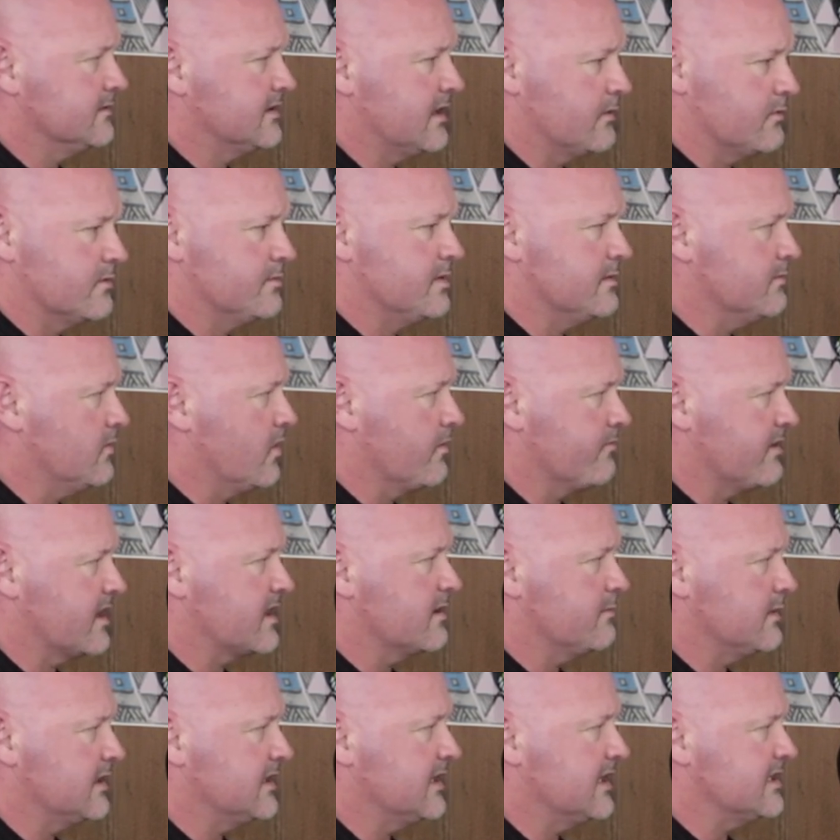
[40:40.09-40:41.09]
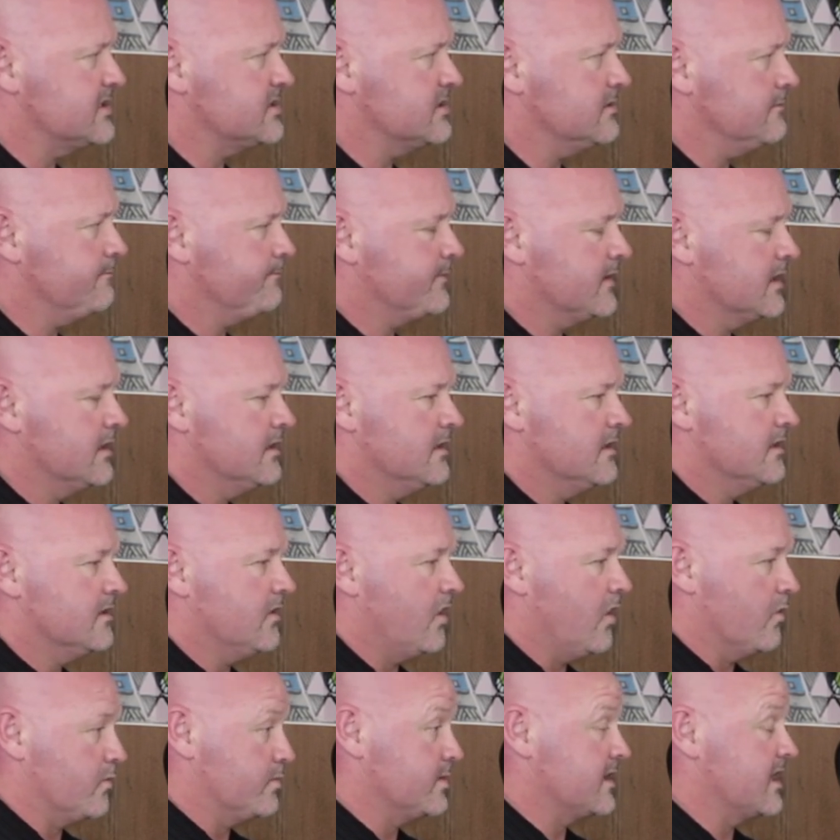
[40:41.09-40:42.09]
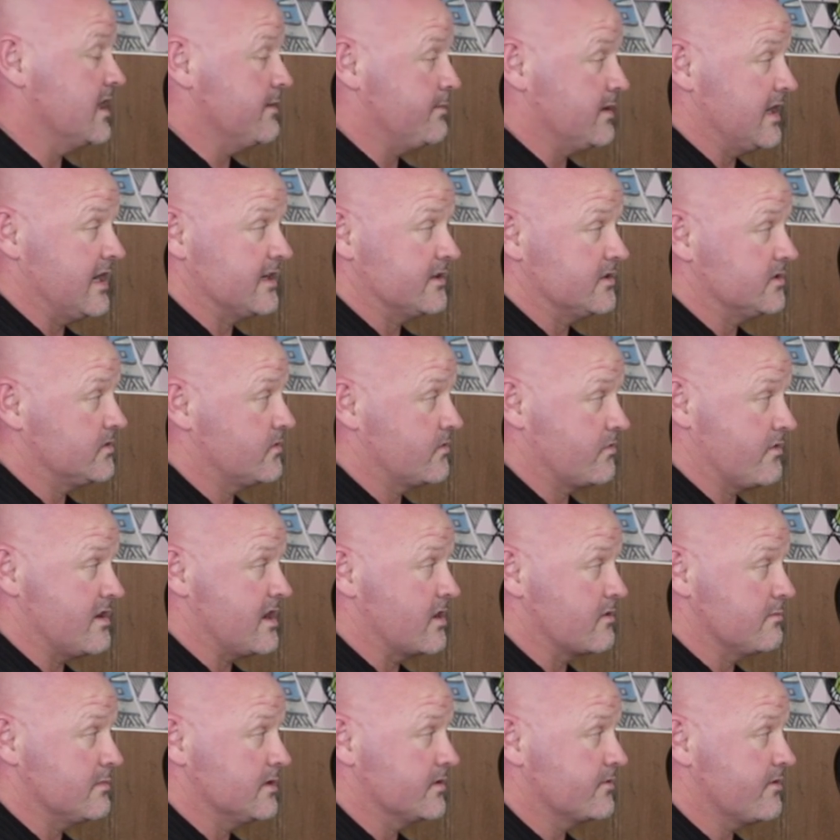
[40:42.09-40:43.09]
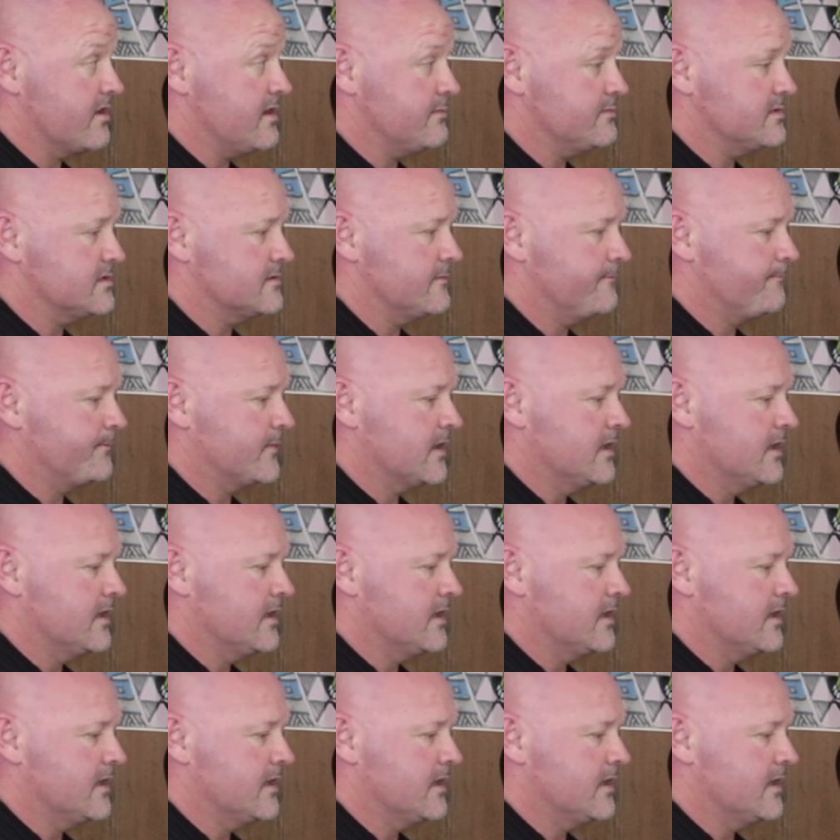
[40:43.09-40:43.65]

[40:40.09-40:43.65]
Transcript: That would be my recommendation. I would keep it under 300 milligrams.